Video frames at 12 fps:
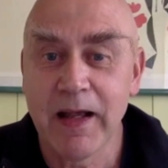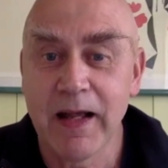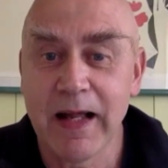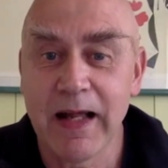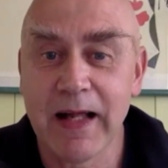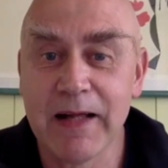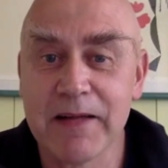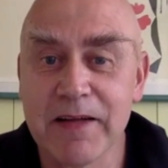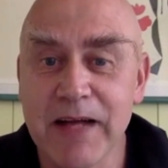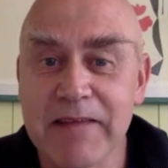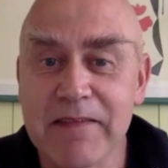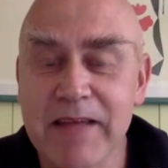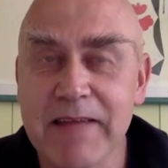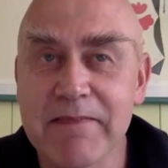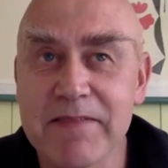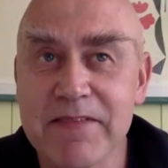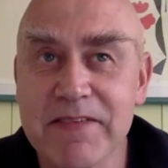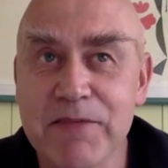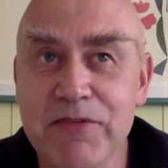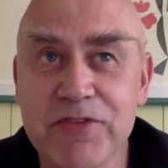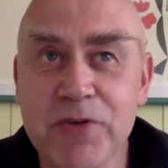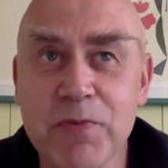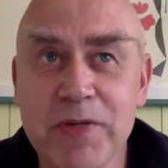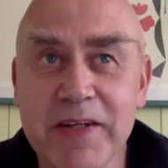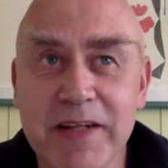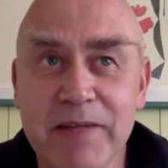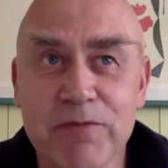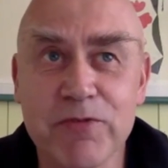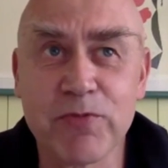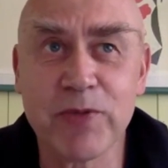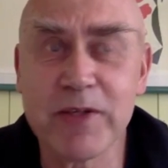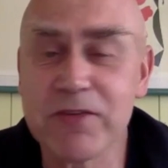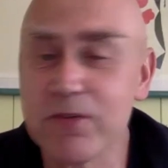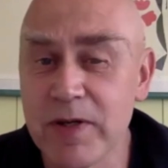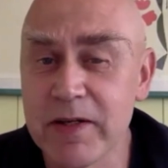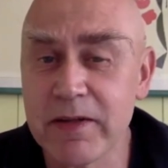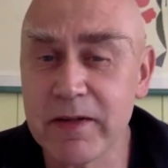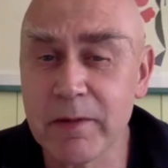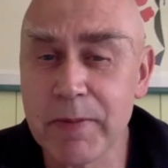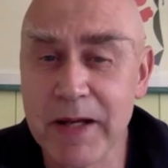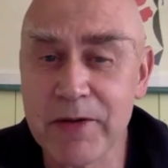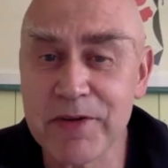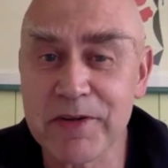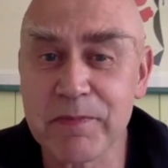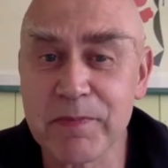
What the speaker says: And there was nobody that was willing to do anything about it.